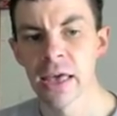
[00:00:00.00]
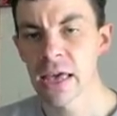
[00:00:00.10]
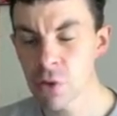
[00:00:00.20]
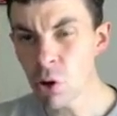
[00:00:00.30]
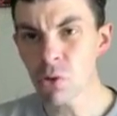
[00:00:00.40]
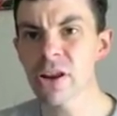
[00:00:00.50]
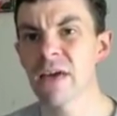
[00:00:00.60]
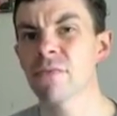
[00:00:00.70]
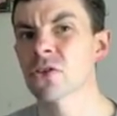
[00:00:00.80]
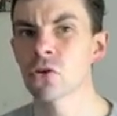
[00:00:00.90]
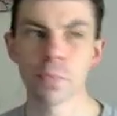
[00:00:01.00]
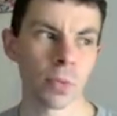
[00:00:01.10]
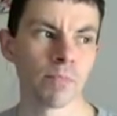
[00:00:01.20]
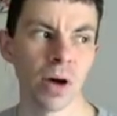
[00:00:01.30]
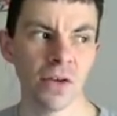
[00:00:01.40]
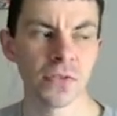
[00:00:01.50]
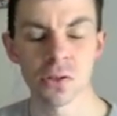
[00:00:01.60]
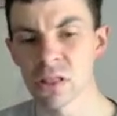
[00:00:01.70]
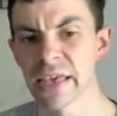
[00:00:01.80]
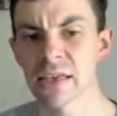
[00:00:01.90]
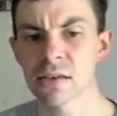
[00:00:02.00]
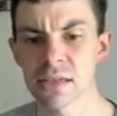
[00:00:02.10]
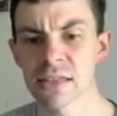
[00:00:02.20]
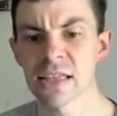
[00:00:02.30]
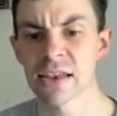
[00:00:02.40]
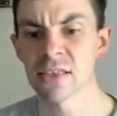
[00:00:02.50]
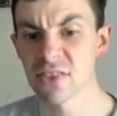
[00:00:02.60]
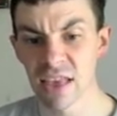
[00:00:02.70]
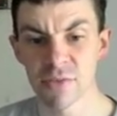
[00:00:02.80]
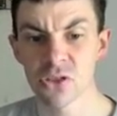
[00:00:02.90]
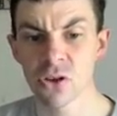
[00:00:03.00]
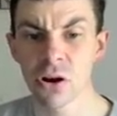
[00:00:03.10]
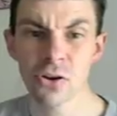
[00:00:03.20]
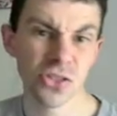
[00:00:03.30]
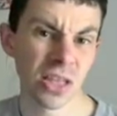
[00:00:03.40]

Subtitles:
If you already have a super buffed Lid that is 7 stars,